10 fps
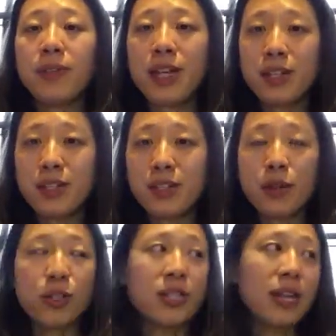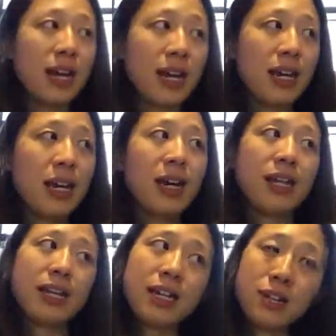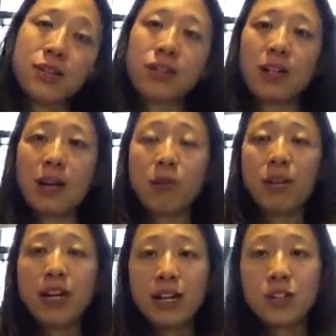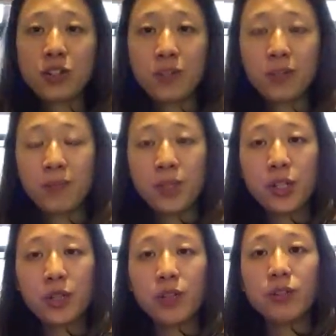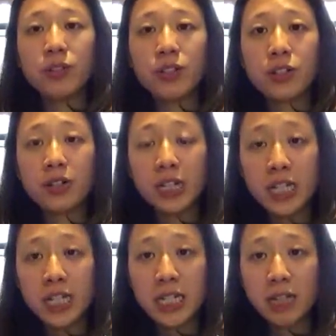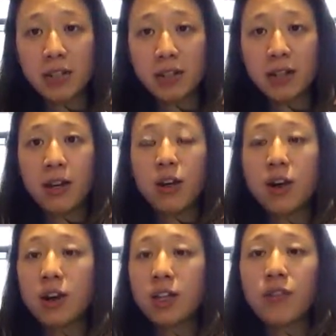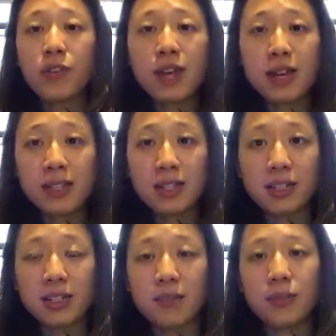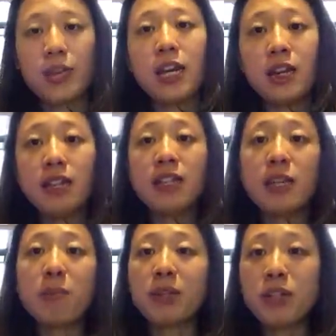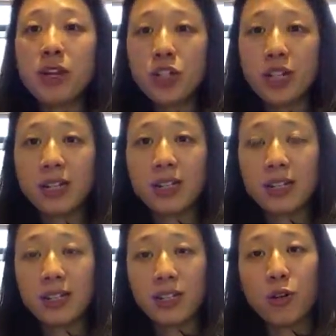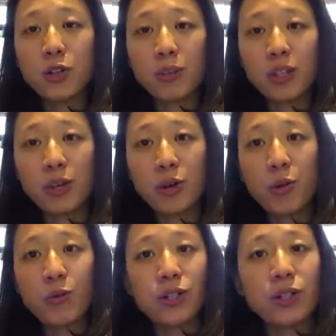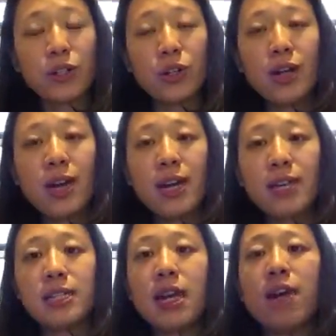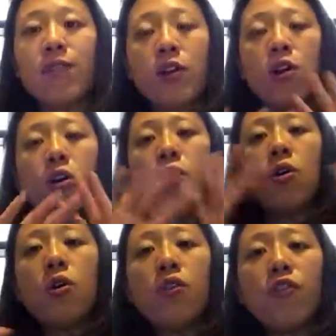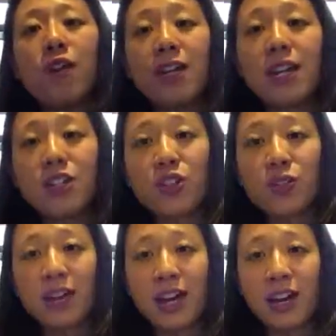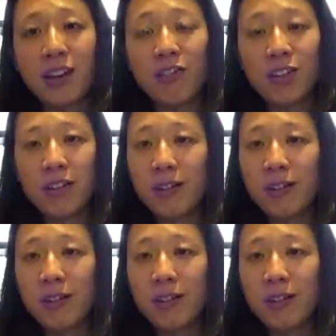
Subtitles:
Yes, so today, like yesterday, I would like you to list all of your assets in the same Excel sheet, because ultimately what we want to do is have our whole financial life